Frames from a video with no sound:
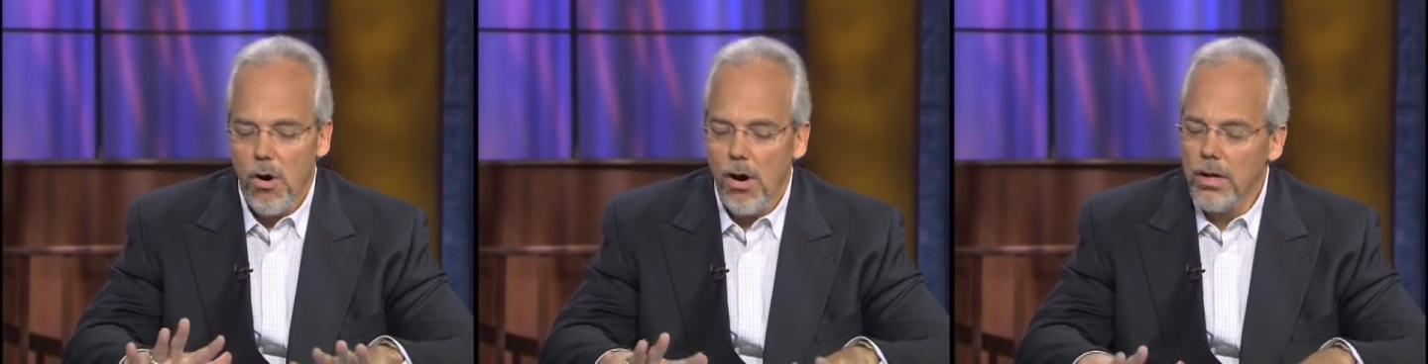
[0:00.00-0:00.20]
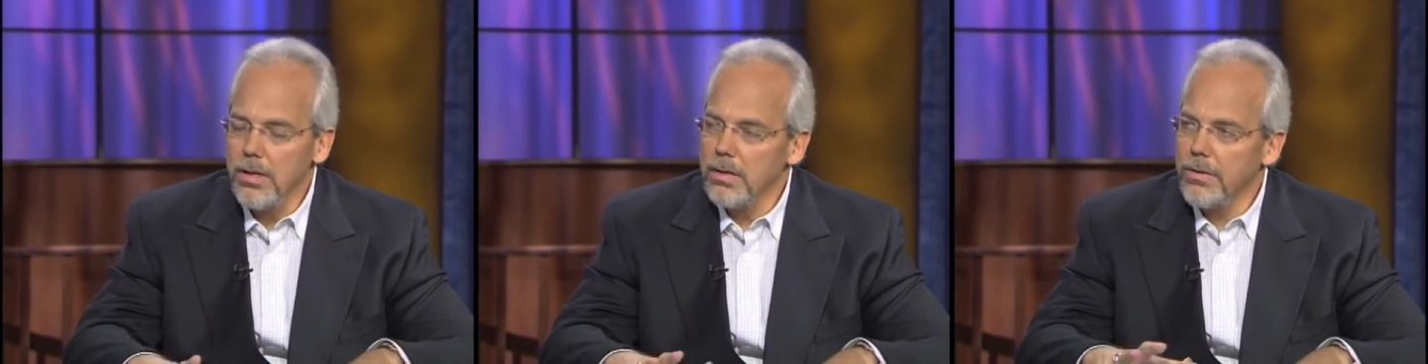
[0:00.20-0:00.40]

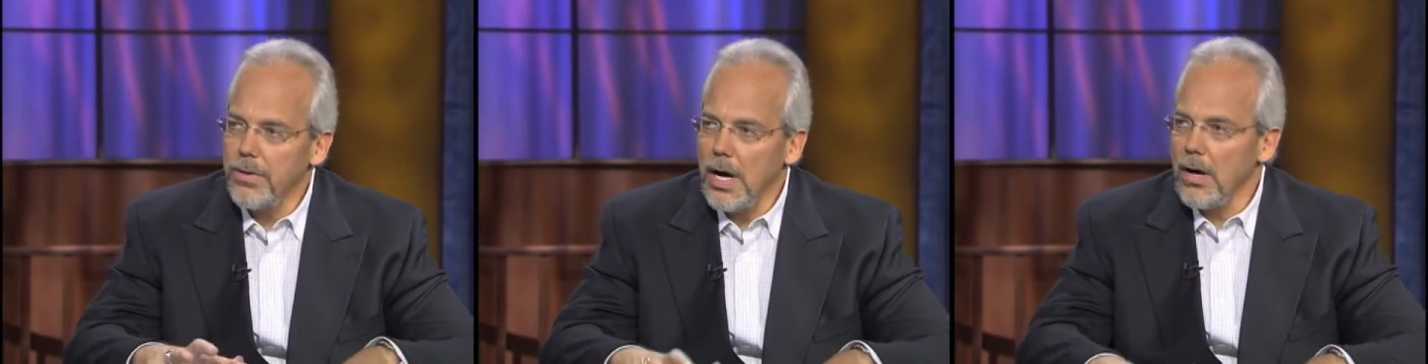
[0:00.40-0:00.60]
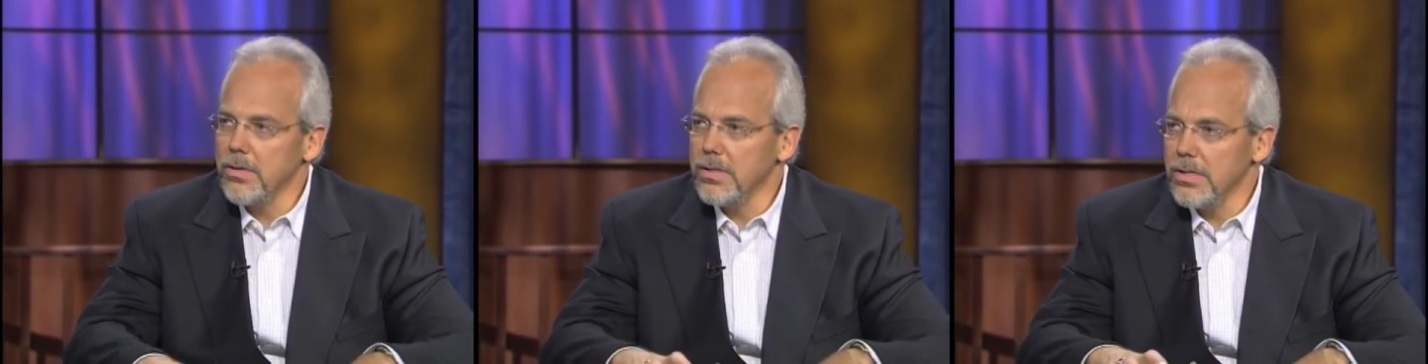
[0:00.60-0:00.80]
All the
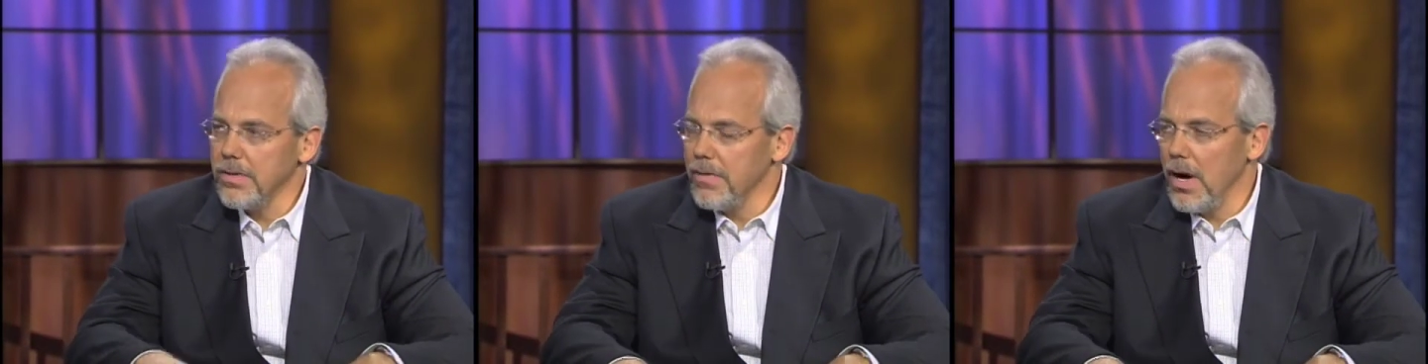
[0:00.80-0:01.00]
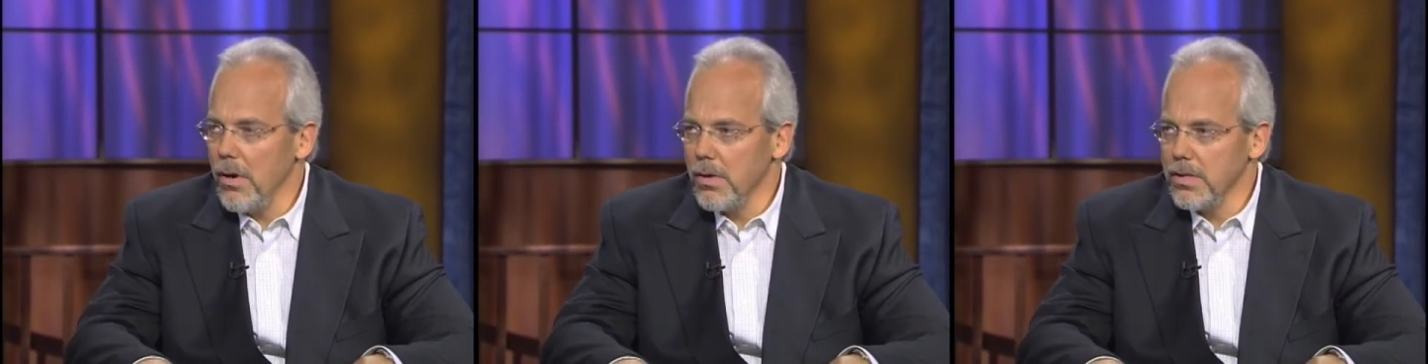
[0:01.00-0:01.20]
thousands
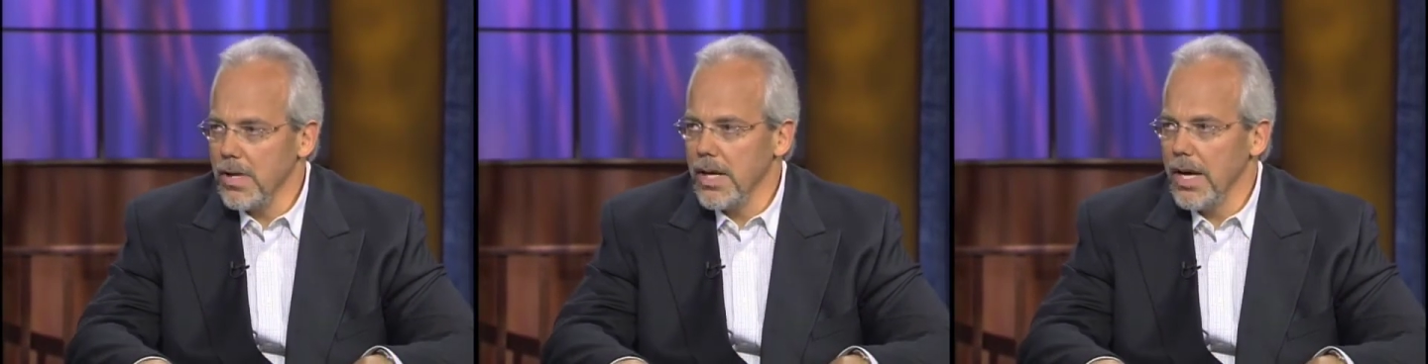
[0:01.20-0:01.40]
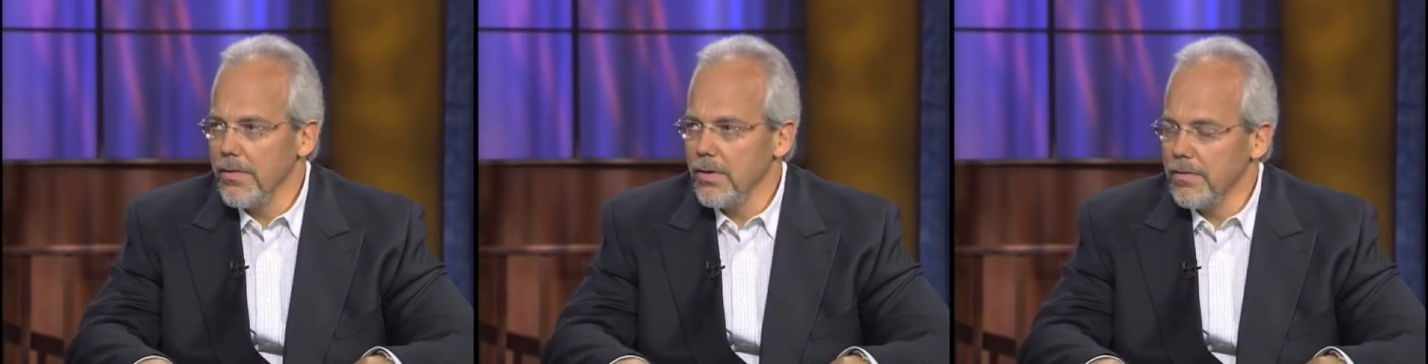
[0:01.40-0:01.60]
of hours
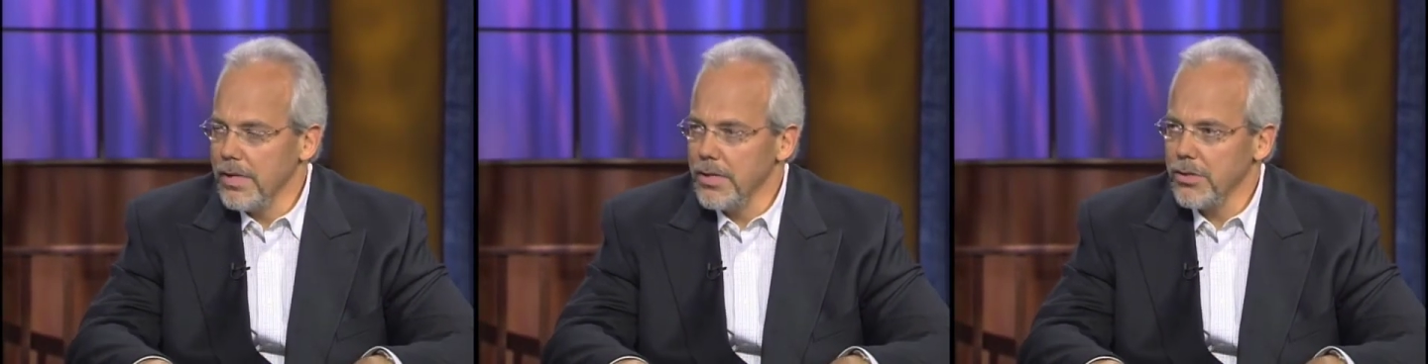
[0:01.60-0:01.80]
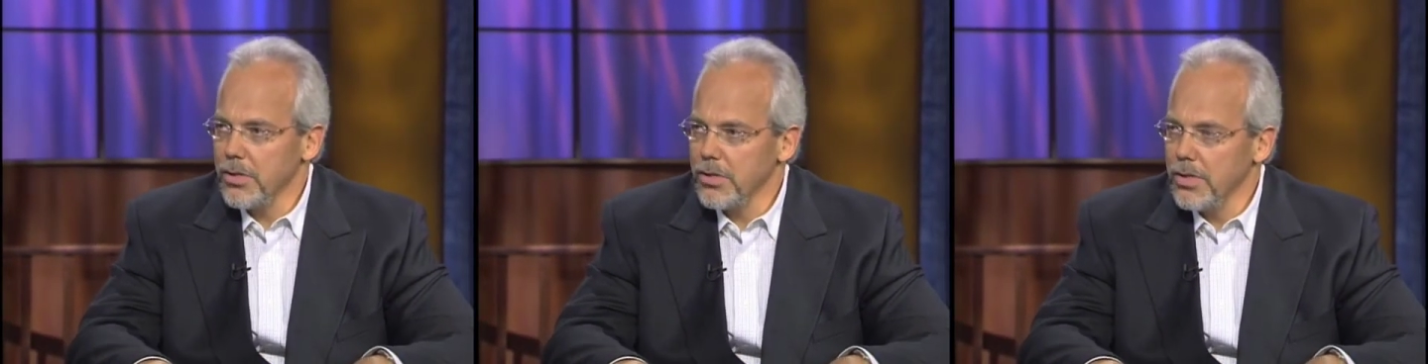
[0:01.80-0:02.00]
I have in
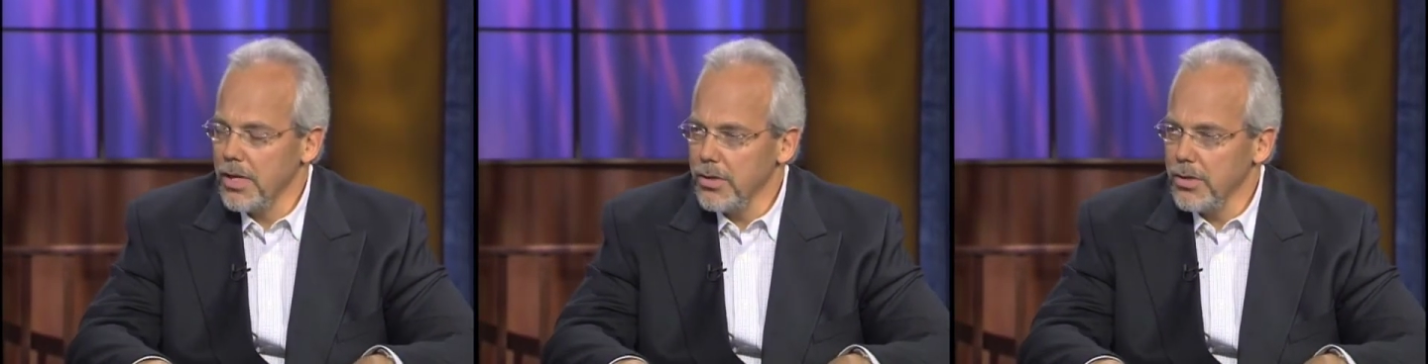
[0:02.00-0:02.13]
research